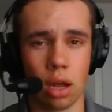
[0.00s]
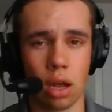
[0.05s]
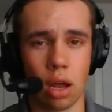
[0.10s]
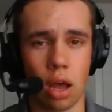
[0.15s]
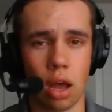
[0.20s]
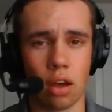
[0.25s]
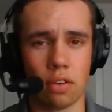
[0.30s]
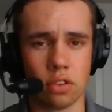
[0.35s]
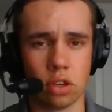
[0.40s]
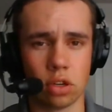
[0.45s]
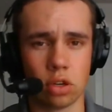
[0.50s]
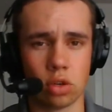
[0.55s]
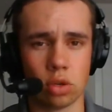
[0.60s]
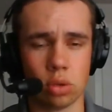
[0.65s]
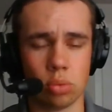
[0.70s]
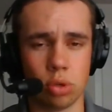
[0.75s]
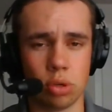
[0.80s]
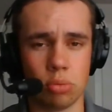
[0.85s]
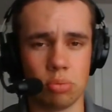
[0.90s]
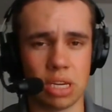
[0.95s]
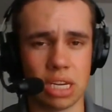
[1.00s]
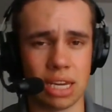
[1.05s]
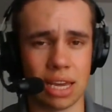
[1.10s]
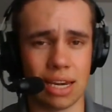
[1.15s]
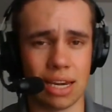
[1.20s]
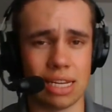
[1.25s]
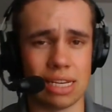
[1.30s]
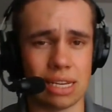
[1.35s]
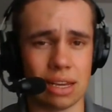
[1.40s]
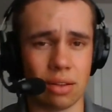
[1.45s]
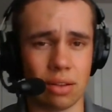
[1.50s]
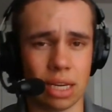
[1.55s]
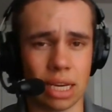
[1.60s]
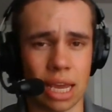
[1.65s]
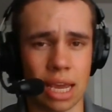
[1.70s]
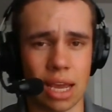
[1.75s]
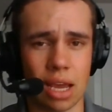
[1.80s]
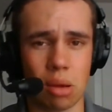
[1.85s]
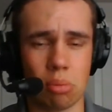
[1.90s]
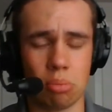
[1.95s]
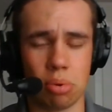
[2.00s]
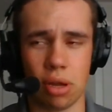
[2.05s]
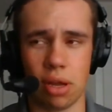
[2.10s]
of the group would be Kenny Dillingham,